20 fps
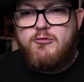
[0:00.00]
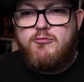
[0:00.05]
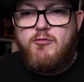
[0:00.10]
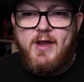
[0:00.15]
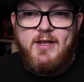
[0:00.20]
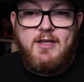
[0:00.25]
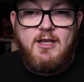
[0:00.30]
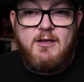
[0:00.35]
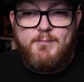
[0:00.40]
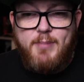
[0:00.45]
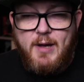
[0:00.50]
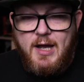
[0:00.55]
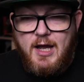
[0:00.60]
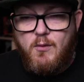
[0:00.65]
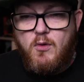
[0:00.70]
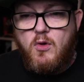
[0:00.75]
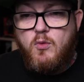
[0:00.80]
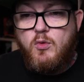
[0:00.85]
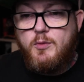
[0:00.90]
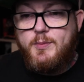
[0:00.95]
rated
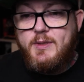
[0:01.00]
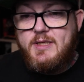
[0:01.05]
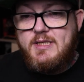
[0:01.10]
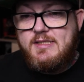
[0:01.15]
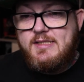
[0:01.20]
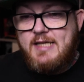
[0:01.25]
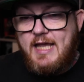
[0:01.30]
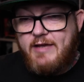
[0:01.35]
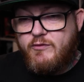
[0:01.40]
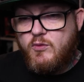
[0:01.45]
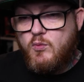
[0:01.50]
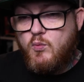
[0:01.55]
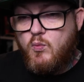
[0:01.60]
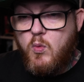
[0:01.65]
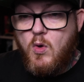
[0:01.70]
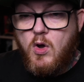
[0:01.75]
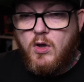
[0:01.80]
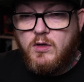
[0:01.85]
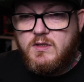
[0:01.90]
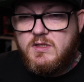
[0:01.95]
power will be 7
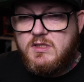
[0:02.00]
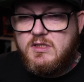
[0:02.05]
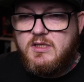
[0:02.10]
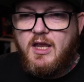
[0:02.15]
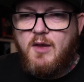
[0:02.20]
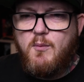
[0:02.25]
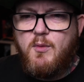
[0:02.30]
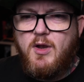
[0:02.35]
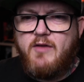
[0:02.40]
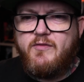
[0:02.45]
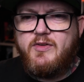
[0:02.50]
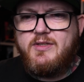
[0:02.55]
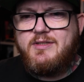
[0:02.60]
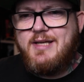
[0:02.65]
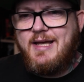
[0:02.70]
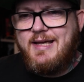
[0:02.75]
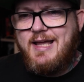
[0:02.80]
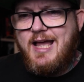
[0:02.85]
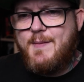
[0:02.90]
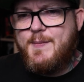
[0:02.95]
watts. It will have a
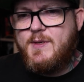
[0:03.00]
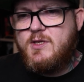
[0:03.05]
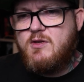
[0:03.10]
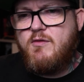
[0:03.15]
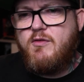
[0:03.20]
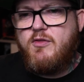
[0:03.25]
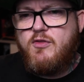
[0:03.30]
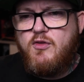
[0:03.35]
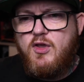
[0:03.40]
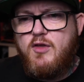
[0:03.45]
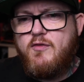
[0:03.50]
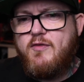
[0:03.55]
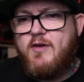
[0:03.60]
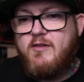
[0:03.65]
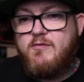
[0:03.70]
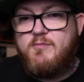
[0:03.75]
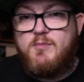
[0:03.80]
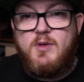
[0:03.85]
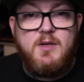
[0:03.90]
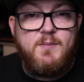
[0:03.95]
diameter of
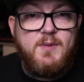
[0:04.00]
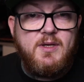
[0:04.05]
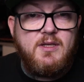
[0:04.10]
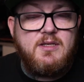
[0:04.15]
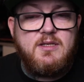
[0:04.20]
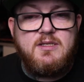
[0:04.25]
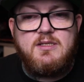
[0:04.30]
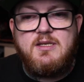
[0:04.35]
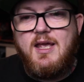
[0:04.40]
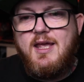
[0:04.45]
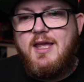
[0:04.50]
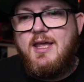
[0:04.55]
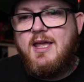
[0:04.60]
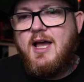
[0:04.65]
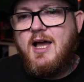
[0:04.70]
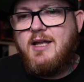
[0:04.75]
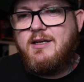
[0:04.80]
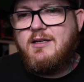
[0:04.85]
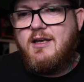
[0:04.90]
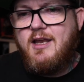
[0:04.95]
35 millimeters
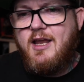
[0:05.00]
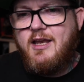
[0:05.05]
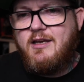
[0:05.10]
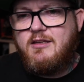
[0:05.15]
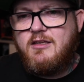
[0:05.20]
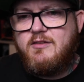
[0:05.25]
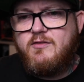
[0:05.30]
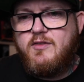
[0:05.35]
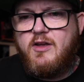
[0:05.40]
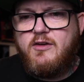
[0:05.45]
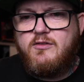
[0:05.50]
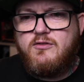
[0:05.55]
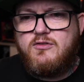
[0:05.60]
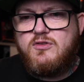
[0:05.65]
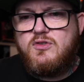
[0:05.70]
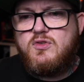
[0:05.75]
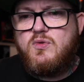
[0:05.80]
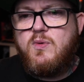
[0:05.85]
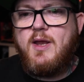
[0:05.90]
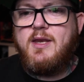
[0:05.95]
and a length of
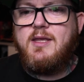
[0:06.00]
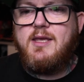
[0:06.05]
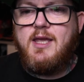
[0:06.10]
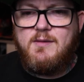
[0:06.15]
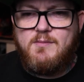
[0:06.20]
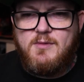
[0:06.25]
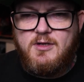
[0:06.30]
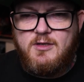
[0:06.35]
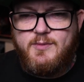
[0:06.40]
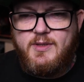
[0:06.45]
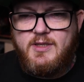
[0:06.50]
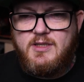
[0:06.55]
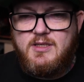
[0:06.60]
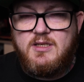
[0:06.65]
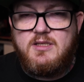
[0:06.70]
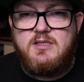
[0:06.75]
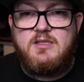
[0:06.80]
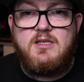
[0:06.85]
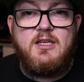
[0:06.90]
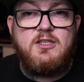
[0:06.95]
128
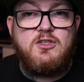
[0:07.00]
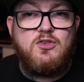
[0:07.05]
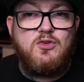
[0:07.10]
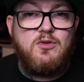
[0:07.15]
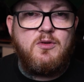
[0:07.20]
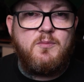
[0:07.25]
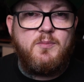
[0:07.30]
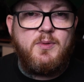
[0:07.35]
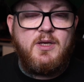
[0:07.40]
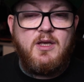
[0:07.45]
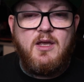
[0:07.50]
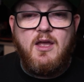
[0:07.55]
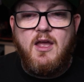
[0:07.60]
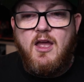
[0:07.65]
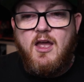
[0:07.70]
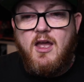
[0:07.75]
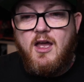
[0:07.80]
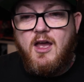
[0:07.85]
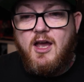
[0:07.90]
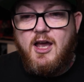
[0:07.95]
millimeters. It's going to be
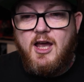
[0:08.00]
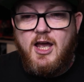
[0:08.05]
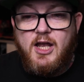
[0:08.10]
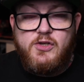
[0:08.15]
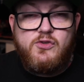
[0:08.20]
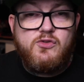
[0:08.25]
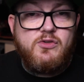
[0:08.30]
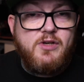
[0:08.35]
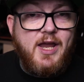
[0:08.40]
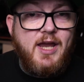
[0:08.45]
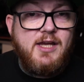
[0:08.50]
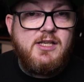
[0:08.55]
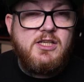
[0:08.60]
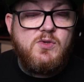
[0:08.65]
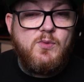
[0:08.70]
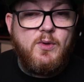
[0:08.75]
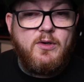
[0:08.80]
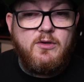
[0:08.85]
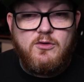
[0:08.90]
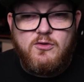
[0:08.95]

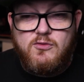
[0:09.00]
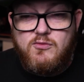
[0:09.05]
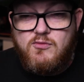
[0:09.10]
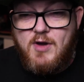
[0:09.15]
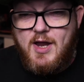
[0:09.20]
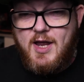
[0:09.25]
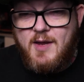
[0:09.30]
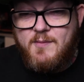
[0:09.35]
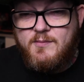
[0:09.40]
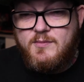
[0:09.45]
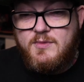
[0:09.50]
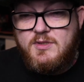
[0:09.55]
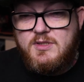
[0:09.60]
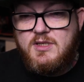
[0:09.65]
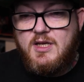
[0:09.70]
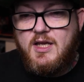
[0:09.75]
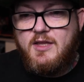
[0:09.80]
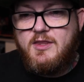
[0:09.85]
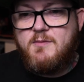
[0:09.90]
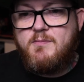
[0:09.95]
181 grams.
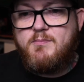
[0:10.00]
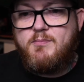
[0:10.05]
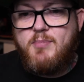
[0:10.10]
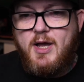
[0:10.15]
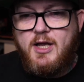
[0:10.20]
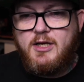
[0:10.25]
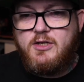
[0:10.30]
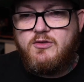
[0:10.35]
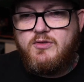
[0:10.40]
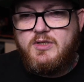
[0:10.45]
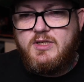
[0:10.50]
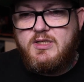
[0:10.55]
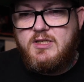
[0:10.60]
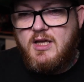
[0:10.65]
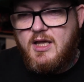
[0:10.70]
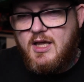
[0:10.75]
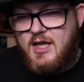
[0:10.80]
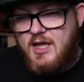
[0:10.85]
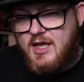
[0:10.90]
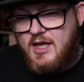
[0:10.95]
And the battery,
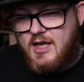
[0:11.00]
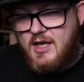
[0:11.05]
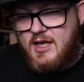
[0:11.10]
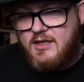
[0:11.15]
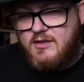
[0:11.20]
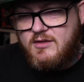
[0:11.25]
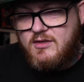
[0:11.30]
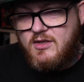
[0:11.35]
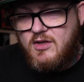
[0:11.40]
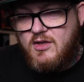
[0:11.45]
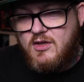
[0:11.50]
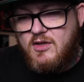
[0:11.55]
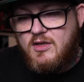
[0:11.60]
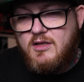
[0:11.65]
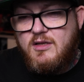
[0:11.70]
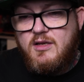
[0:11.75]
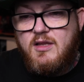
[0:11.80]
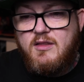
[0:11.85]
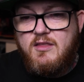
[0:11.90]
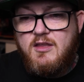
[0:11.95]
the
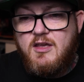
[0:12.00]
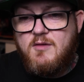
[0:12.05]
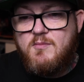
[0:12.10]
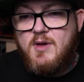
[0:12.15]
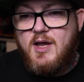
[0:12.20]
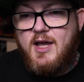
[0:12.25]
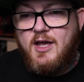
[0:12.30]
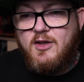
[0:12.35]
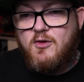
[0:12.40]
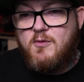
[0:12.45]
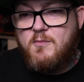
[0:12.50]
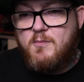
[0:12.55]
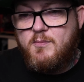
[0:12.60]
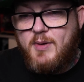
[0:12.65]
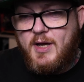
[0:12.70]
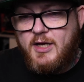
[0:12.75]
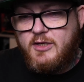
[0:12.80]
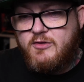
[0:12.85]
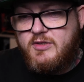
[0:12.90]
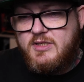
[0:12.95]
lithium ion
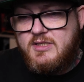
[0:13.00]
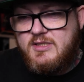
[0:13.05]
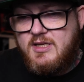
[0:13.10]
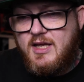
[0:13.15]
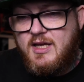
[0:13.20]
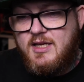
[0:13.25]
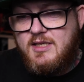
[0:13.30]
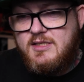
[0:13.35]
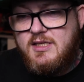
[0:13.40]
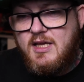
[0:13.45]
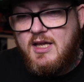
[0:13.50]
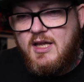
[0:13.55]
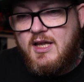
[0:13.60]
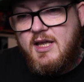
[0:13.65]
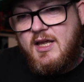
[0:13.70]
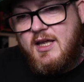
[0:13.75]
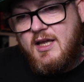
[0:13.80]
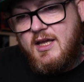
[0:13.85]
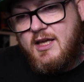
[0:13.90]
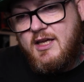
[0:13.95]
battery size
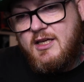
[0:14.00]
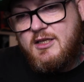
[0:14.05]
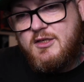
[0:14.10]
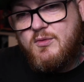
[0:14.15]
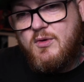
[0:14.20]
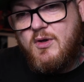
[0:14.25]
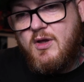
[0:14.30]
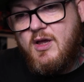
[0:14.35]
is